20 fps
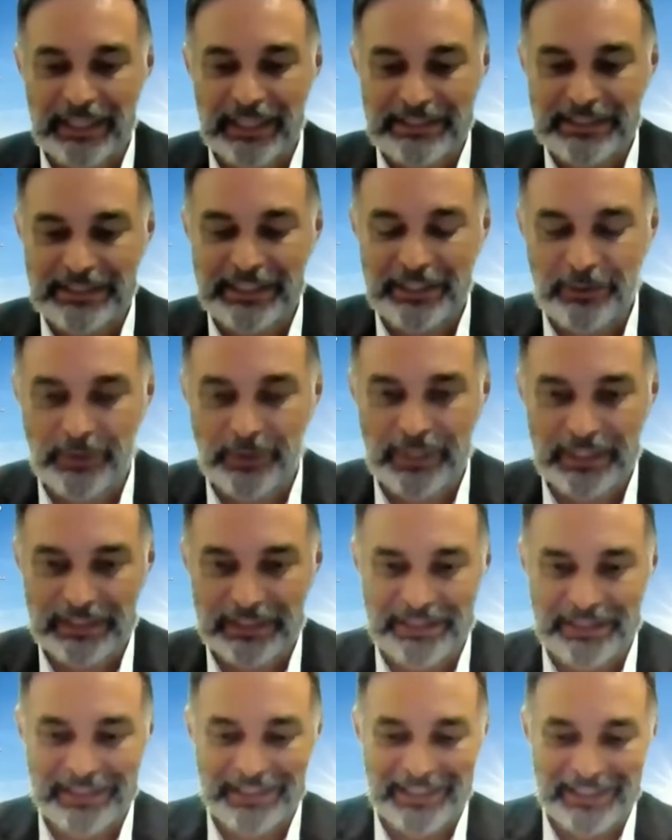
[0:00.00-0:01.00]
I see quite
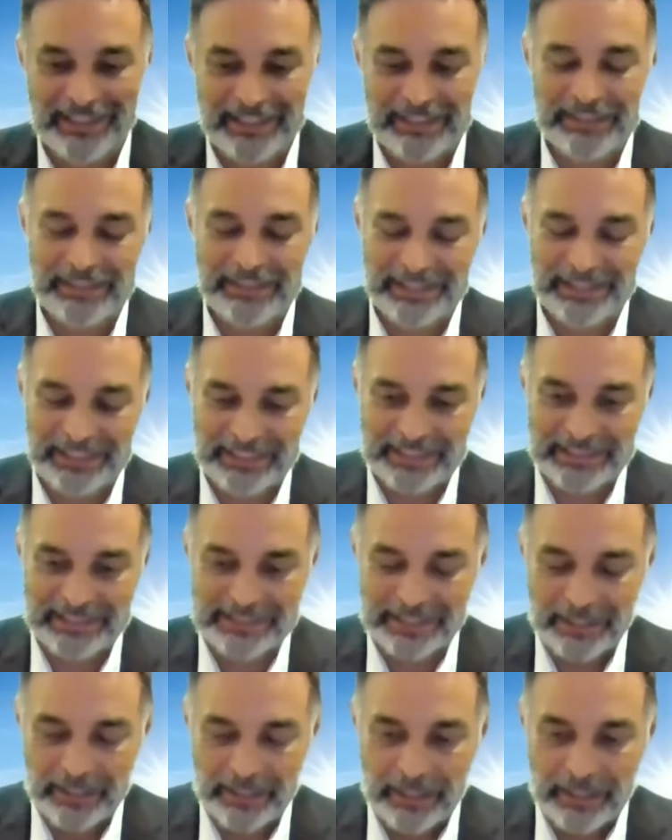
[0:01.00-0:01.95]
clearly is